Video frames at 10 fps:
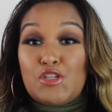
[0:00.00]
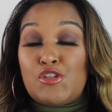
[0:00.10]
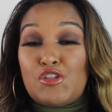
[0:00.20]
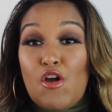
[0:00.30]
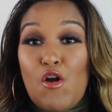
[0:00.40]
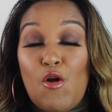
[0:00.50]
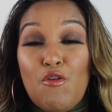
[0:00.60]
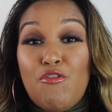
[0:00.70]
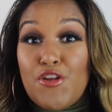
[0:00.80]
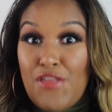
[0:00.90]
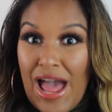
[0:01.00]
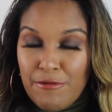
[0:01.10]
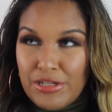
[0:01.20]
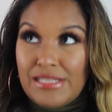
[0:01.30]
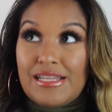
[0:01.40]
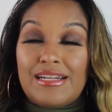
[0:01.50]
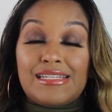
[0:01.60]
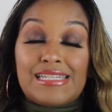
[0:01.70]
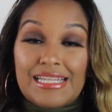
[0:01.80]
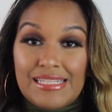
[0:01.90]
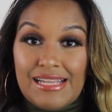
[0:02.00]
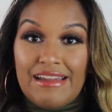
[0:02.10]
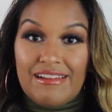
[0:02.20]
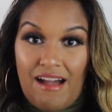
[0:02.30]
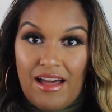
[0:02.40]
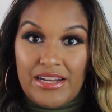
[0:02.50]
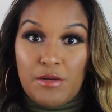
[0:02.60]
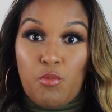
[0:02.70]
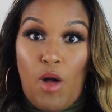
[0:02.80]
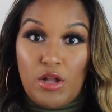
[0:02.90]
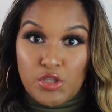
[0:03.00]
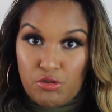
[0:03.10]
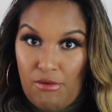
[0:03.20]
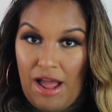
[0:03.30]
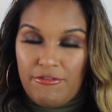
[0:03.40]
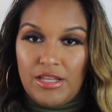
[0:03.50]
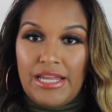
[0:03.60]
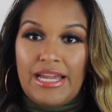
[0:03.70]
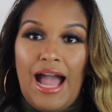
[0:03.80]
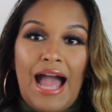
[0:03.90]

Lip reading: So for that reason, since I got it while traveling,